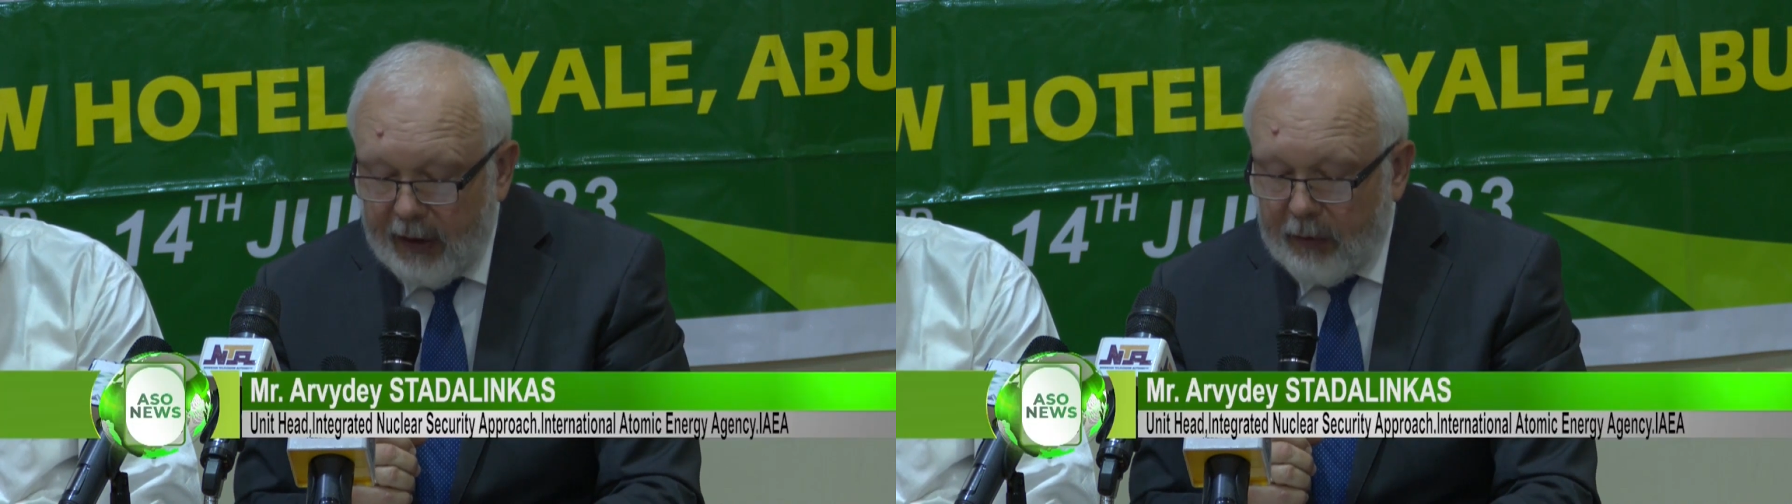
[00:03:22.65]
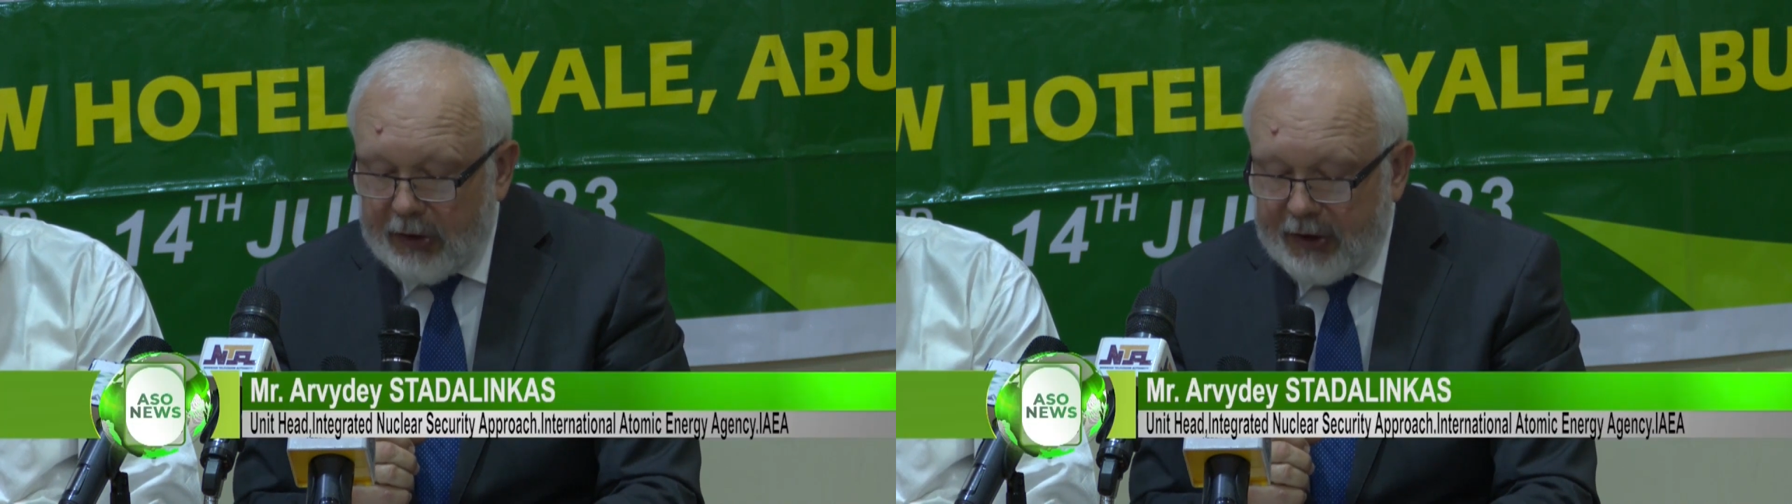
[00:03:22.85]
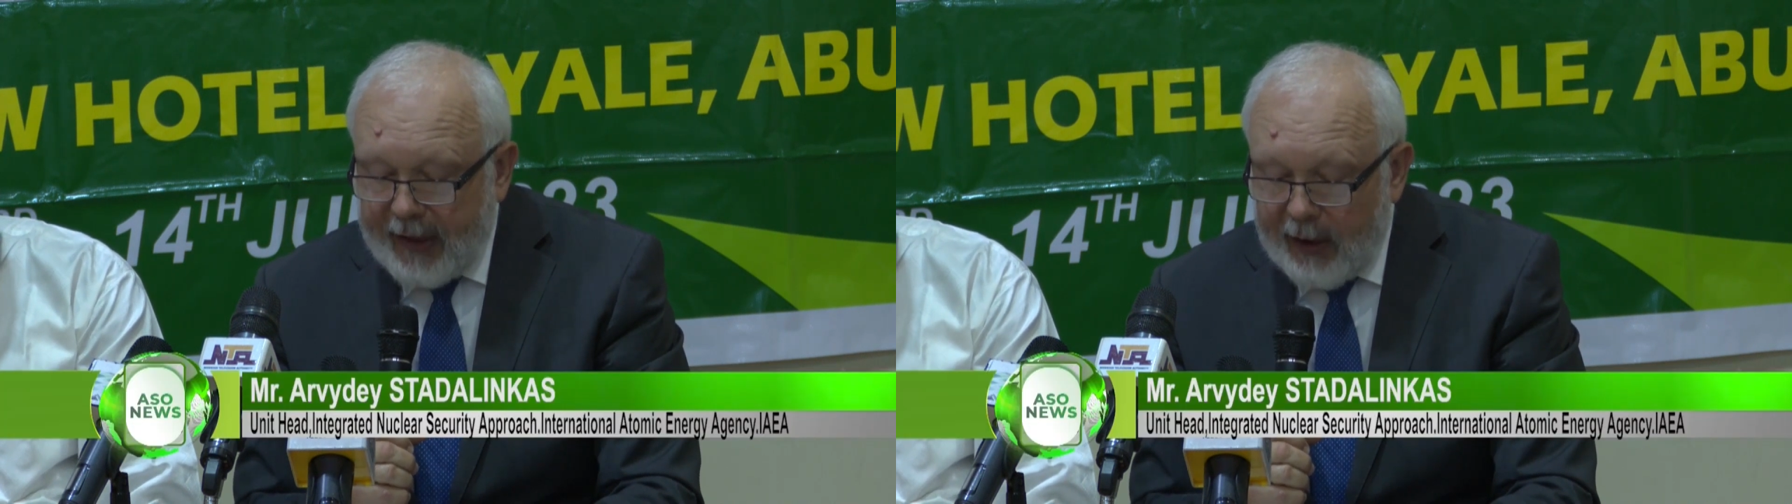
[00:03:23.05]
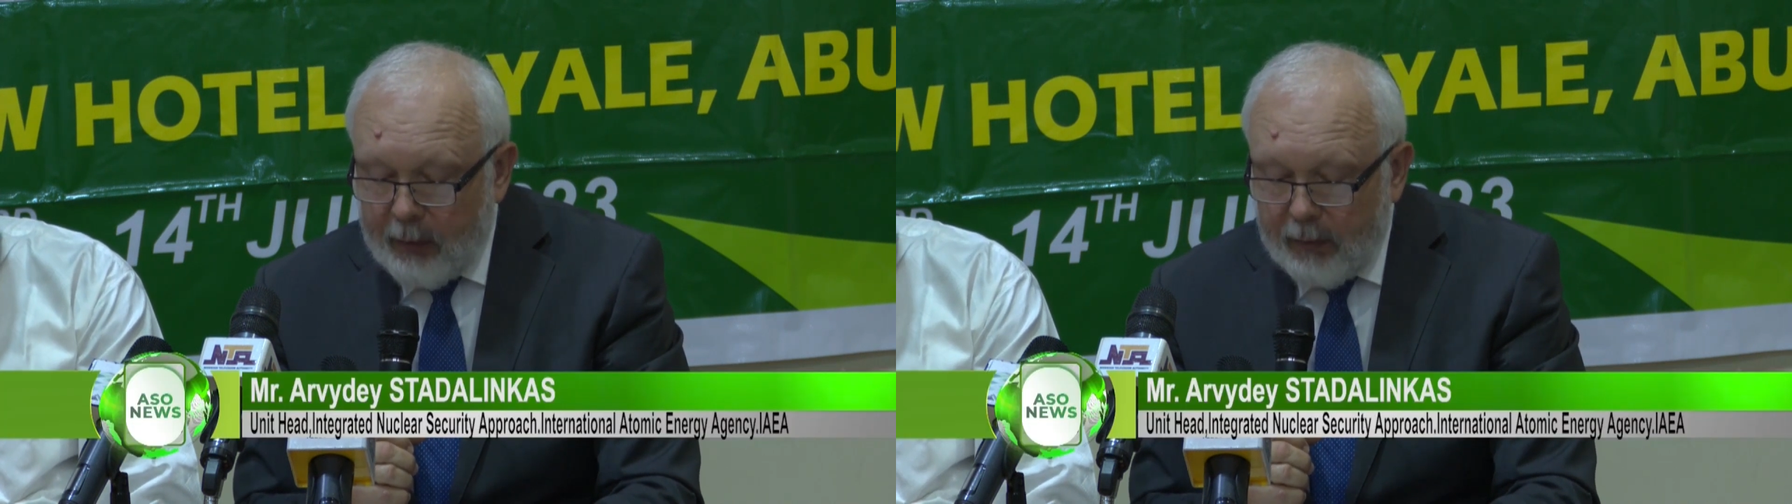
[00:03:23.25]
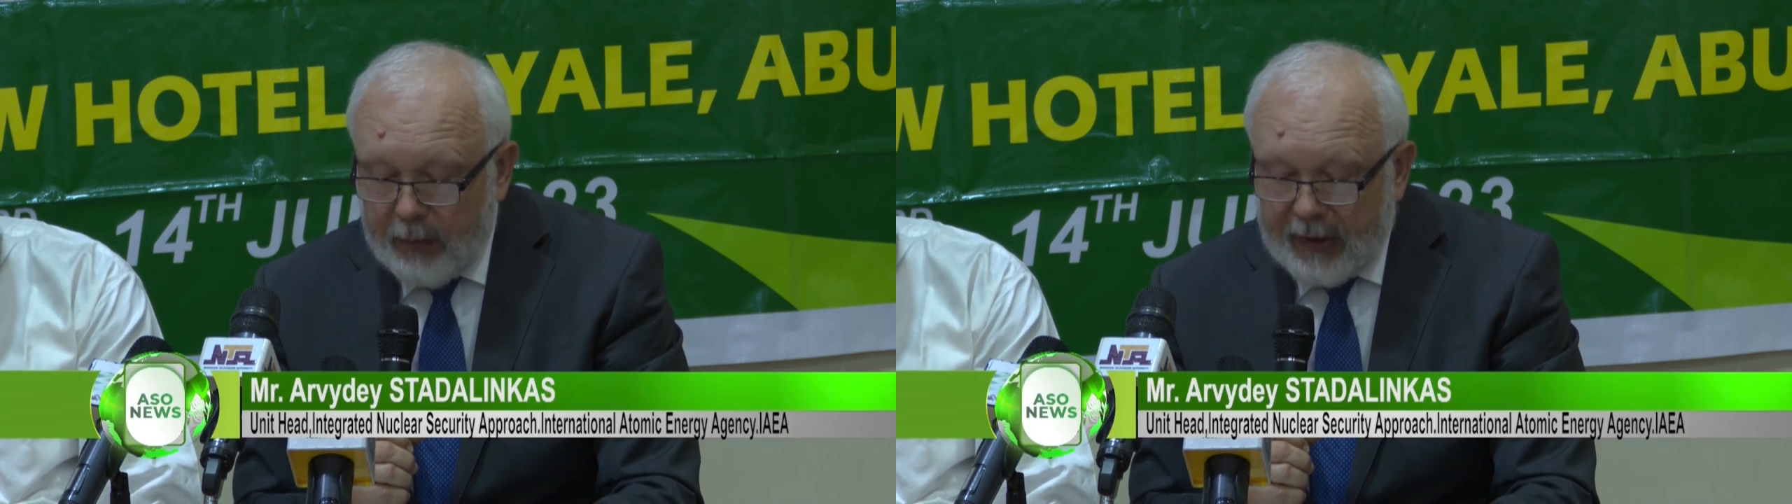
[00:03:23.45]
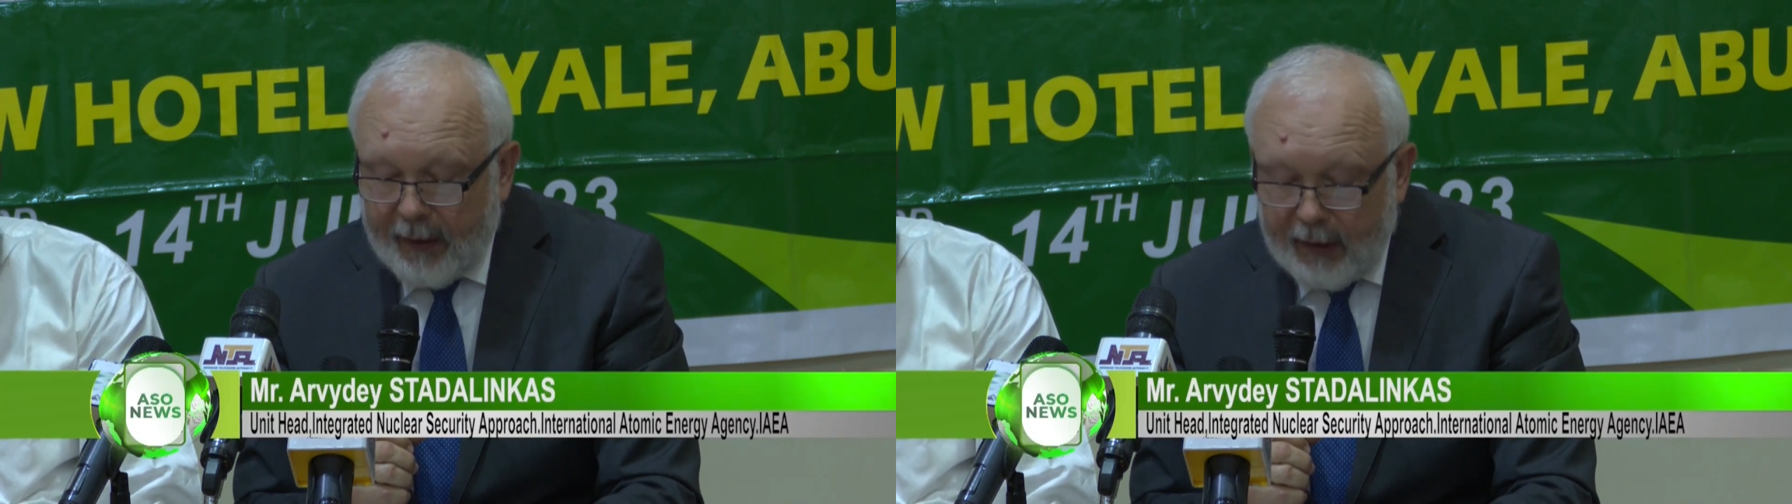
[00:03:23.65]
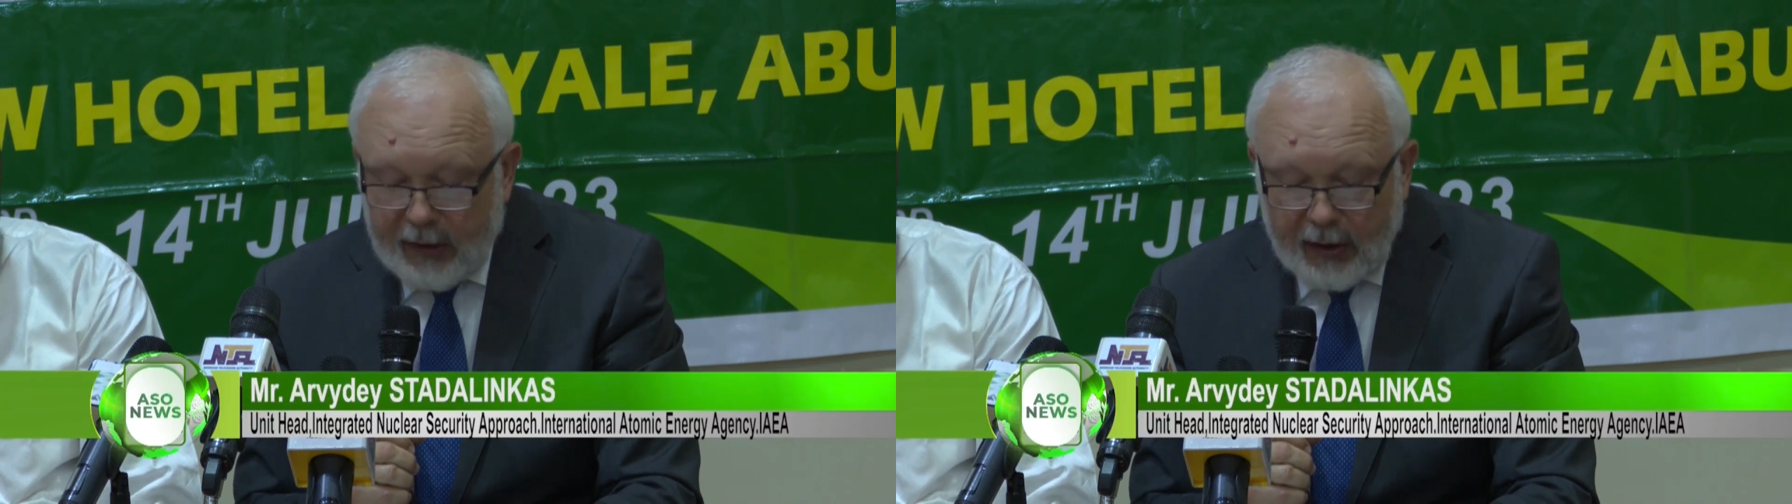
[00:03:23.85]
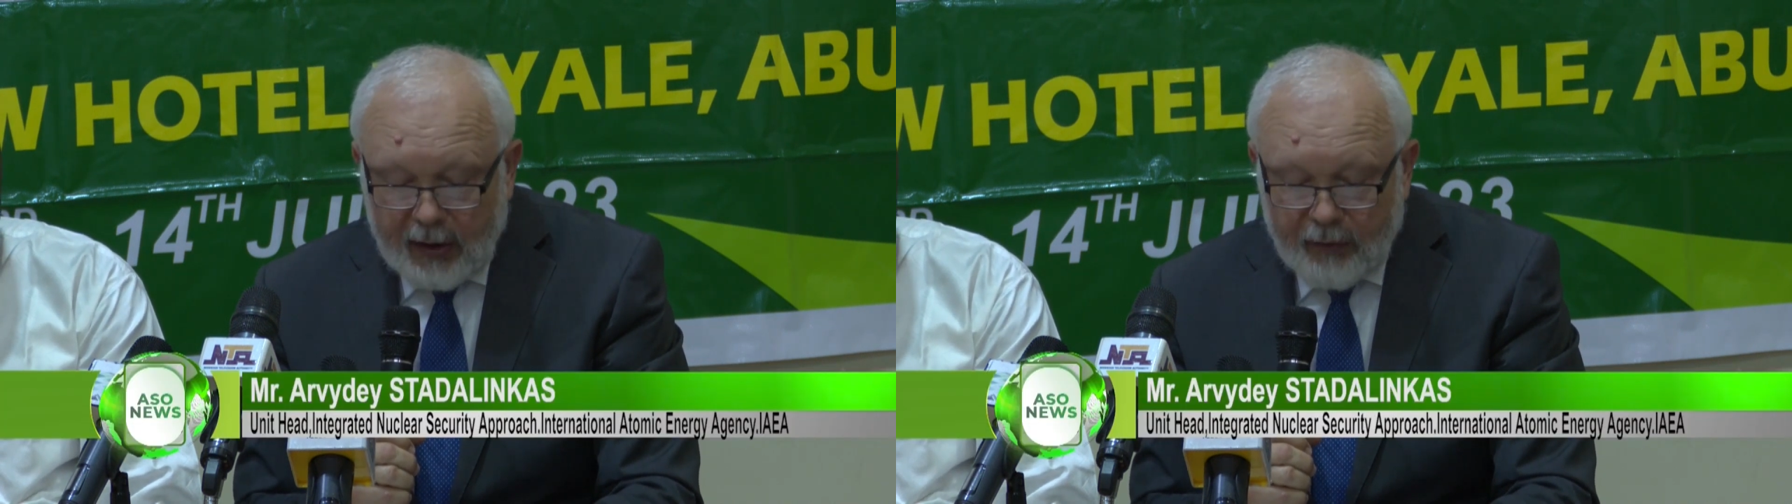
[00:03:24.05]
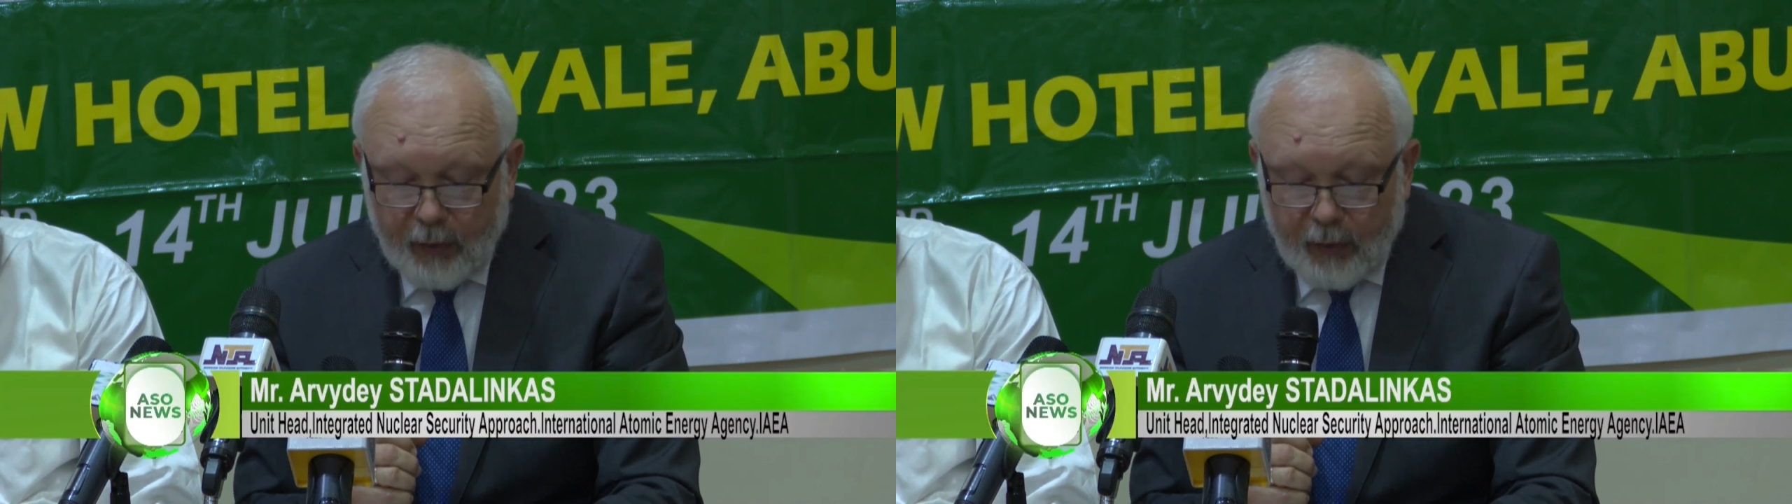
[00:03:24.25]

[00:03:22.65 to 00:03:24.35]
which can be critical